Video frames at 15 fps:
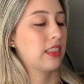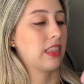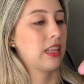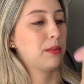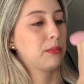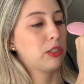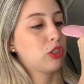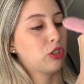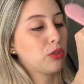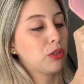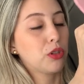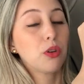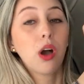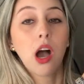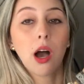let me show
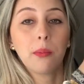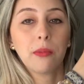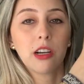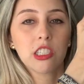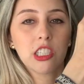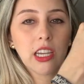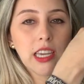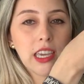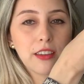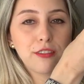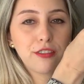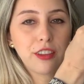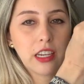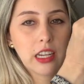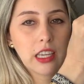you how much I can
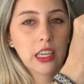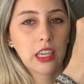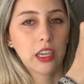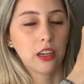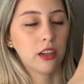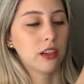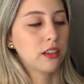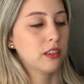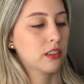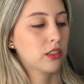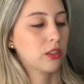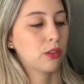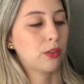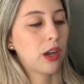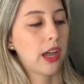fit in here.
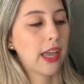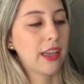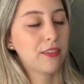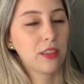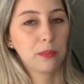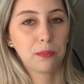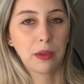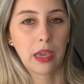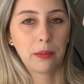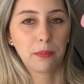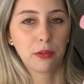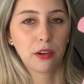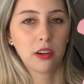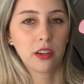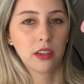So I have the
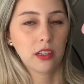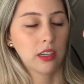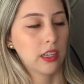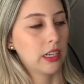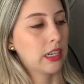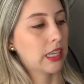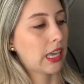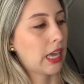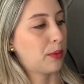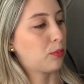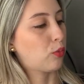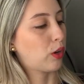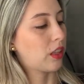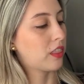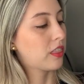paper it
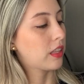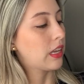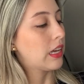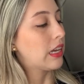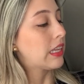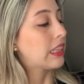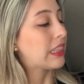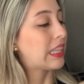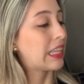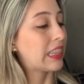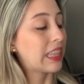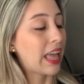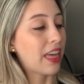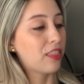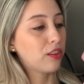came with. The
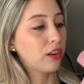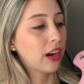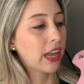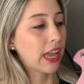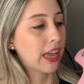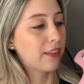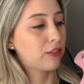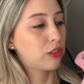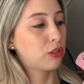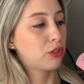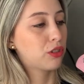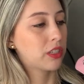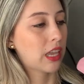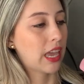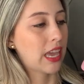leather, I have to
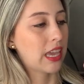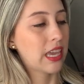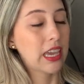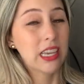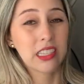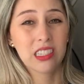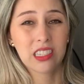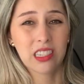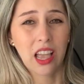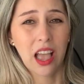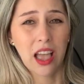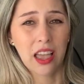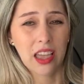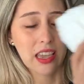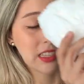say,
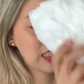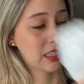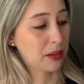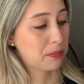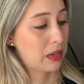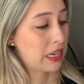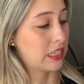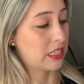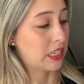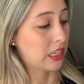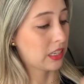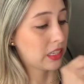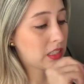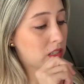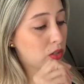it's
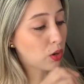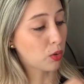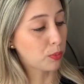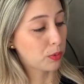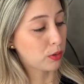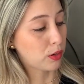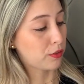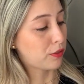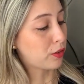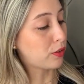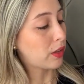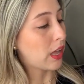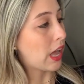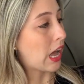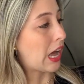amazing. It's so beautiful.
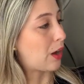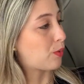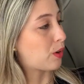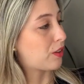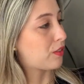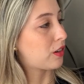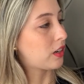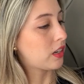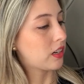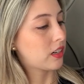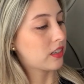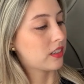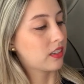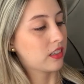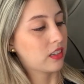However,
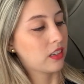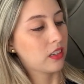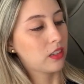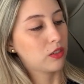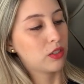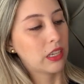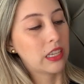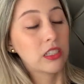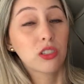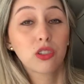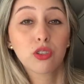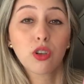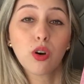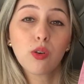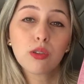you see, it's
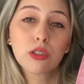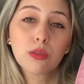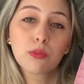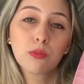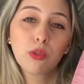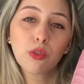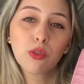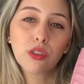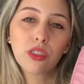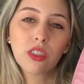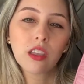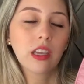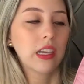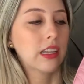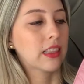so smooth
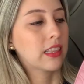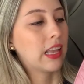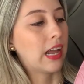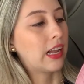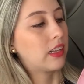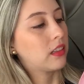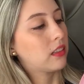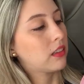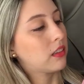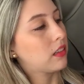that